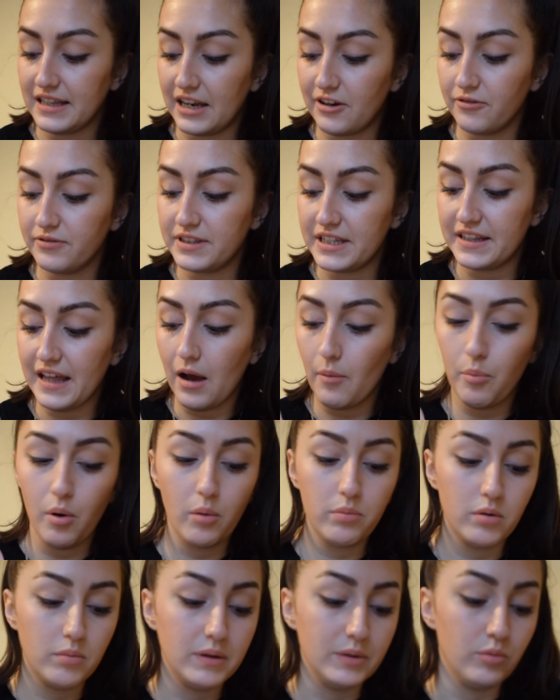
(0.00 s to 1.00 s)
And obviously that
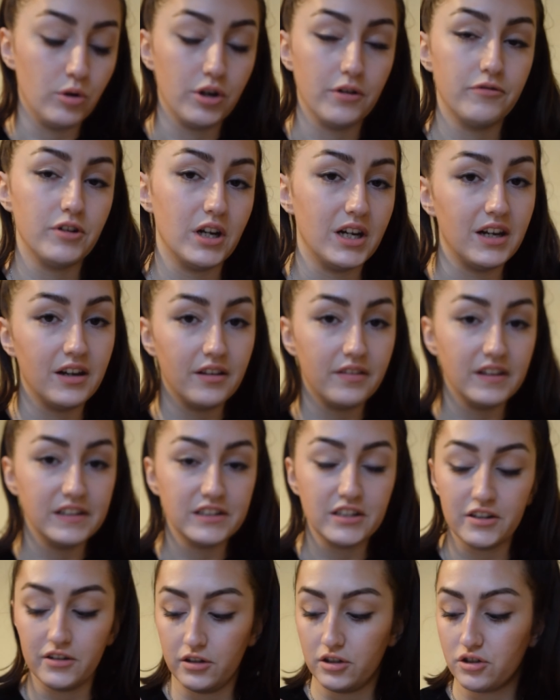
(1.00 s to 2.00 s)
probably wouldn't have done anything
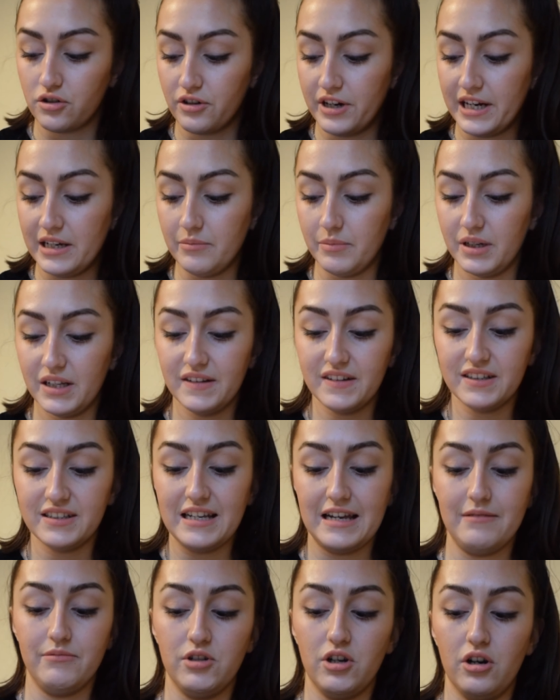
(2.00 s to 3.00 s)
to the screen, but at the
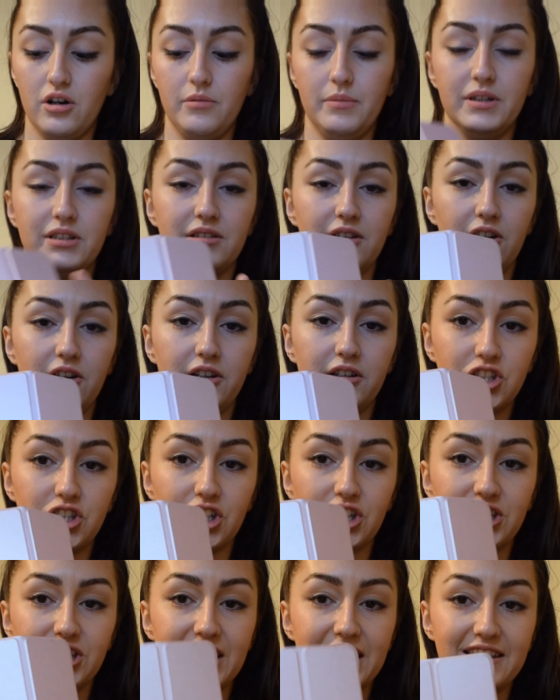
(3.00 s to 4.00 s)
same time it's
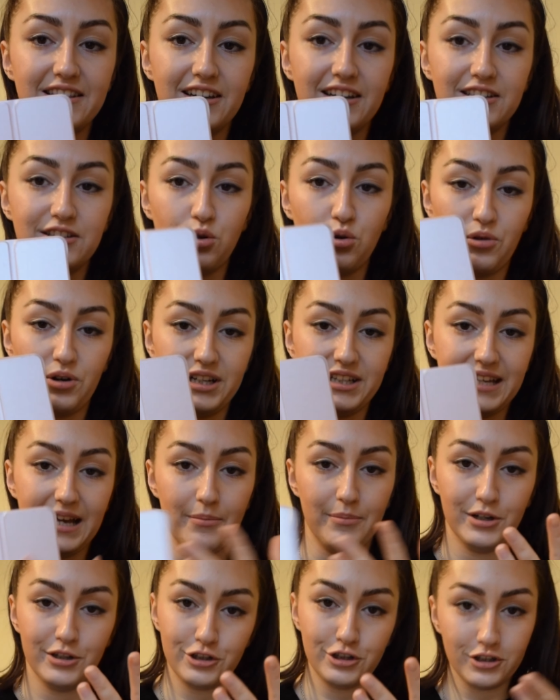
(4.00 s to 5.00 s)
just see that it's already
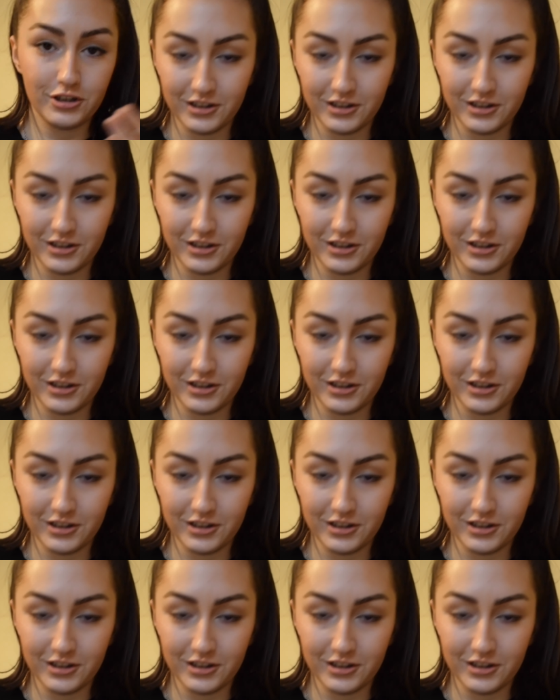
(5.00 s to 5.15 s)
damaged.